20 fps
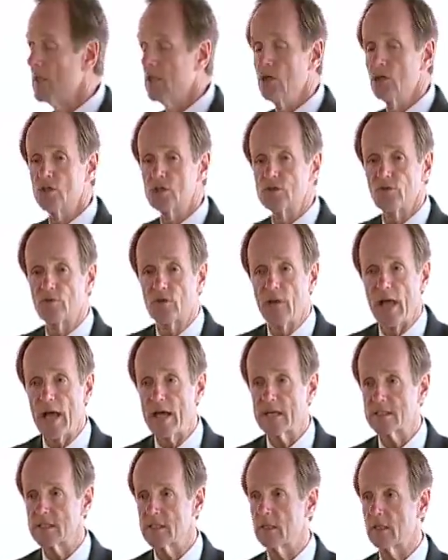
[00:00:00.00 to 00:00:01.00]
We're seeing the
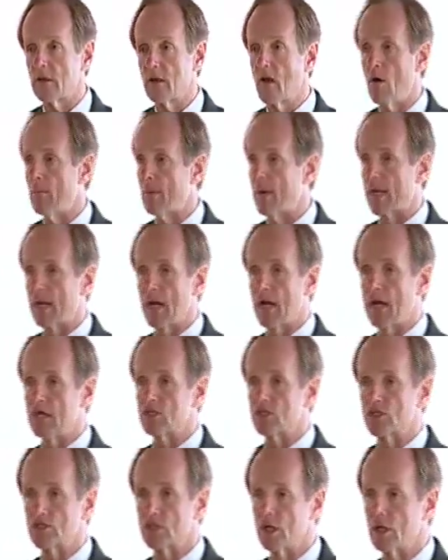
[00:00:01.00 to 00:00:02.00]
use of glass in, oh
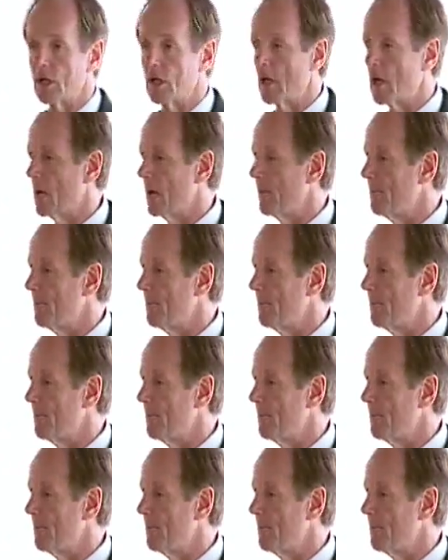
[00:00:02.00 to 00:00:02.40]
my gosh,